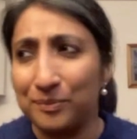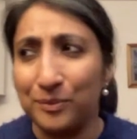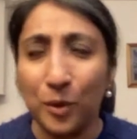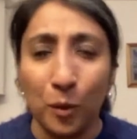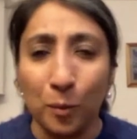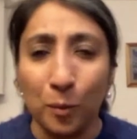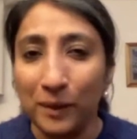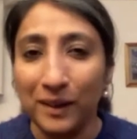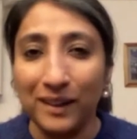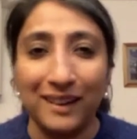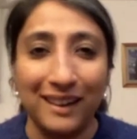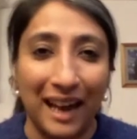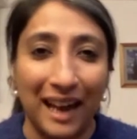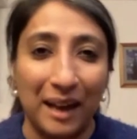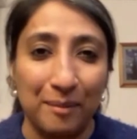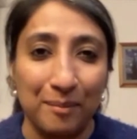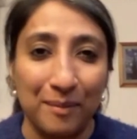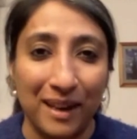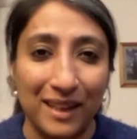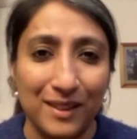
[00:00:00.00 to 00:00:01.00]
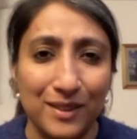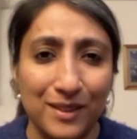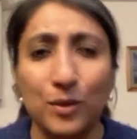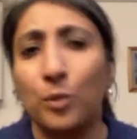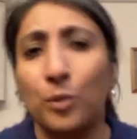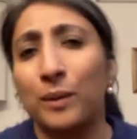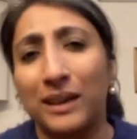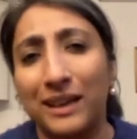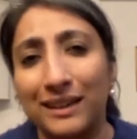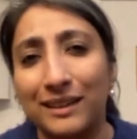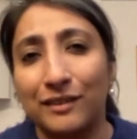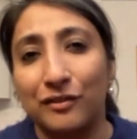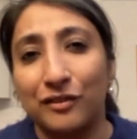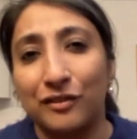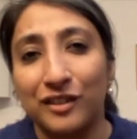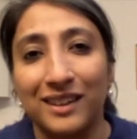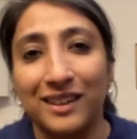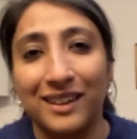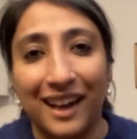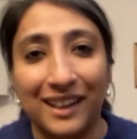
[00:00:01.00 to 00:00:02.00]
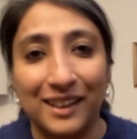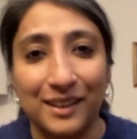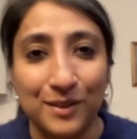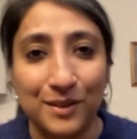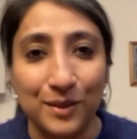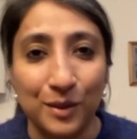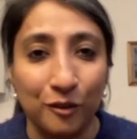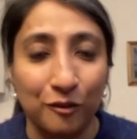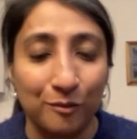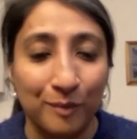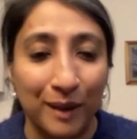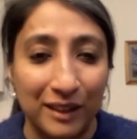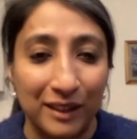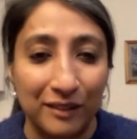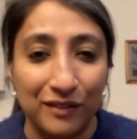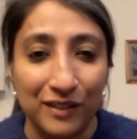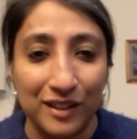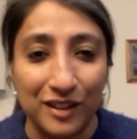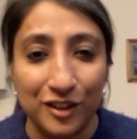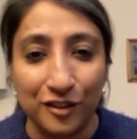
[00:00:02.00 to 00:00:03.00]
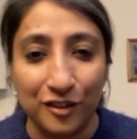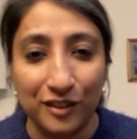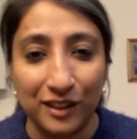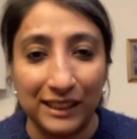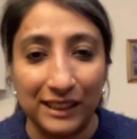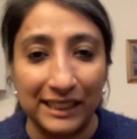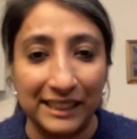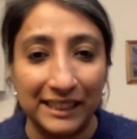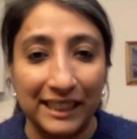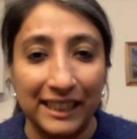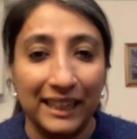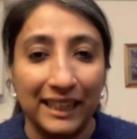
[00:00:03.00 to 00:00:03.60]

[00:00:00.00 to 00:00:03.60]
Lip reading: Open GLAM has so many different kinds of benefits, really.